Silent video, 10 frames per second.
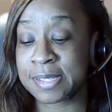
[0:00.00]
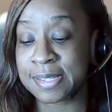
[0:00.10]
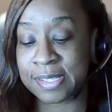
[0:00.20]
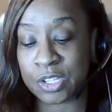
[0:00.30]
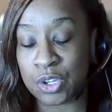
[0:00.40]
It's
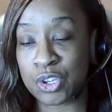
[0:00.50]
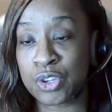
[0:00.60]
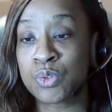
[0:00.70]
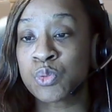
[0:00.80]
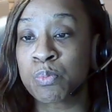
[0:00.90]
a
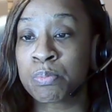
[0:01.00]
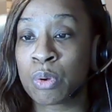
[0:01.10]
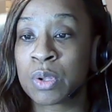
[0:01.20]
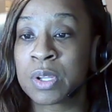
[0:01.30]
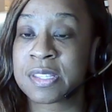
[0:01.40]
huge
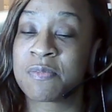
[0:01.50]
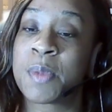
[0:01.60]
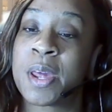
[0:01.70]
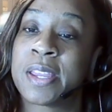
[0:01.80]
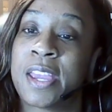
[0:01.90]
bolus of
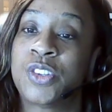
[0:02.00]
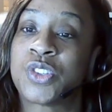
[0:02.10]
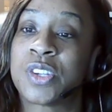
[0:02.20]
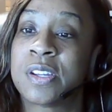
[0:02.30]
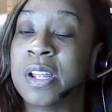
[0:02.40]

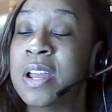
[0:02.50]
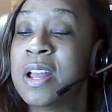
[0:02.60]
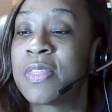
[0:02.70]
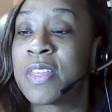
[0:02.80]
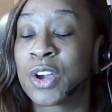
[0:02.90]
medication
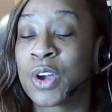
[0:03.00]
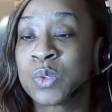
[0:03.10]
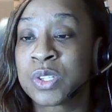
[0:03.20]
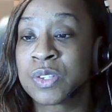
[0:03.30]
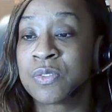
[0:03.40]
that goes
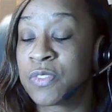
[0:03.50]
in